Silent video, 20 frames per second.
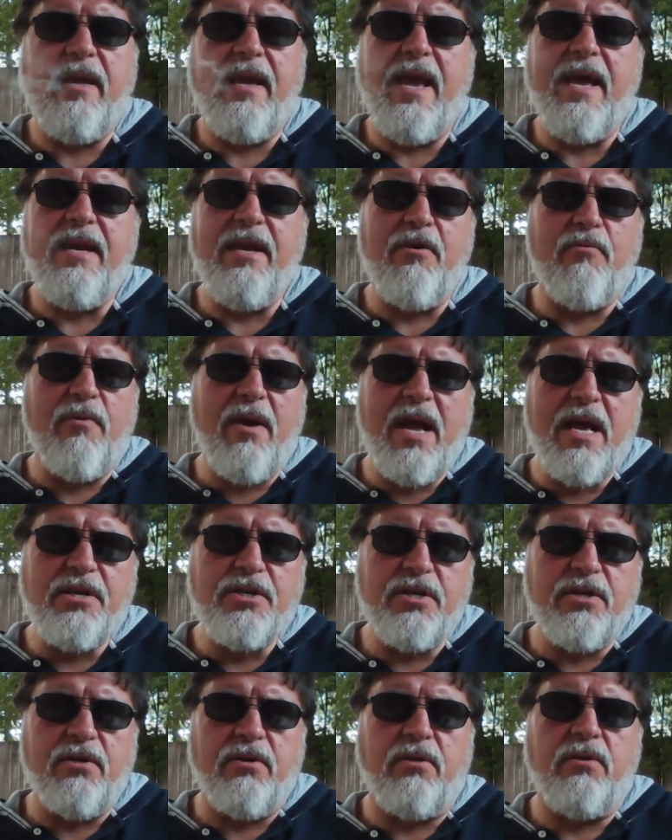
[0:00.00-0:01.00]
and
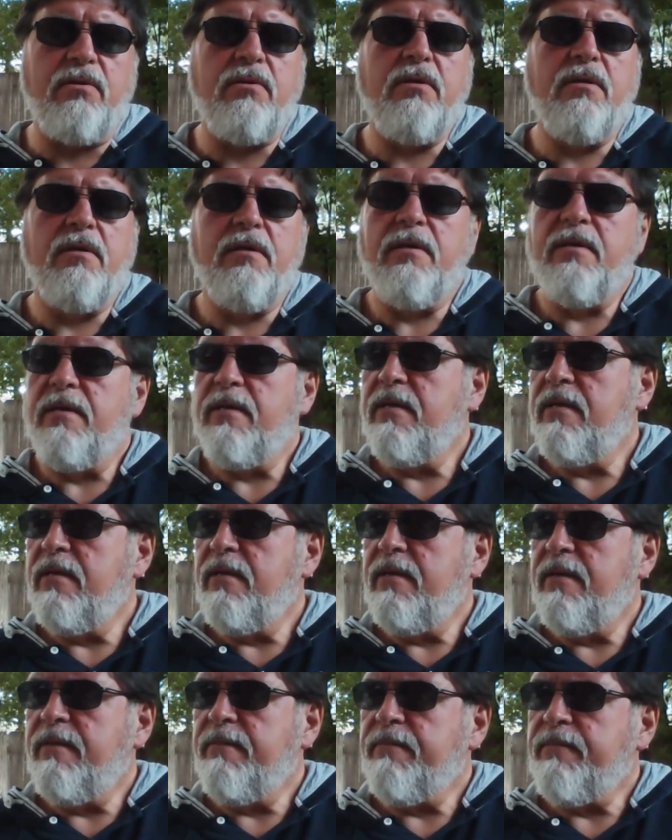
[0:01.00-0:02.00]
irrational
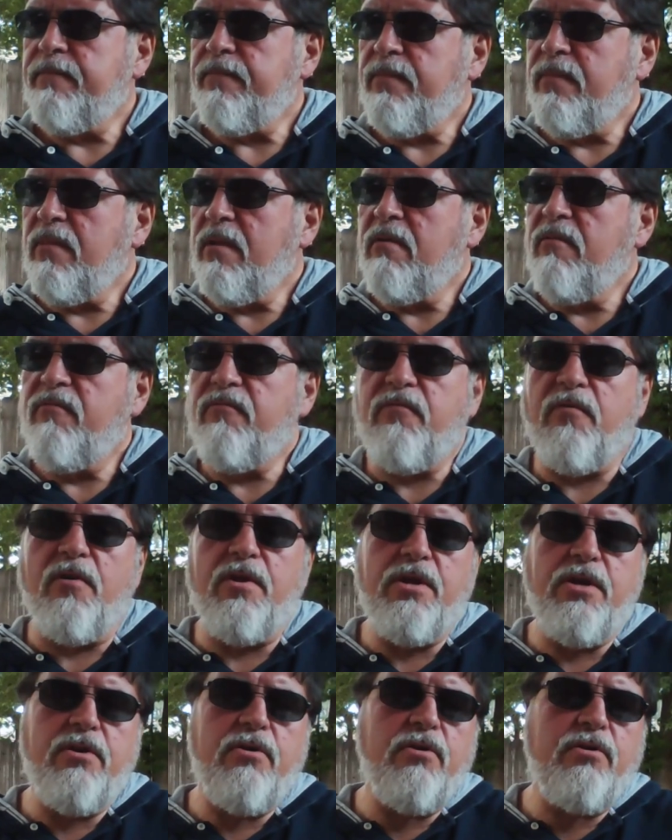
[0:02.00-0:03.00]

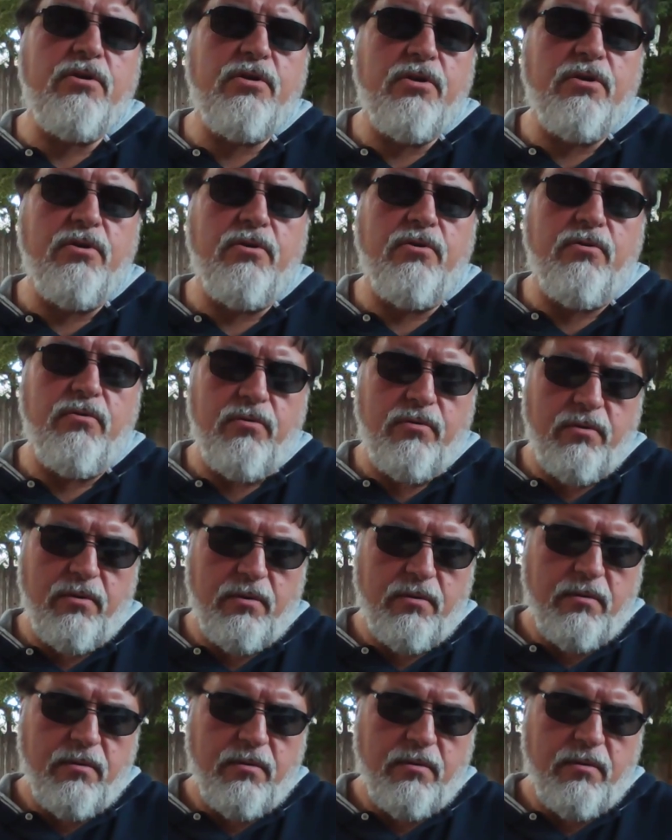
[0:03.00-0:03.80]
for you to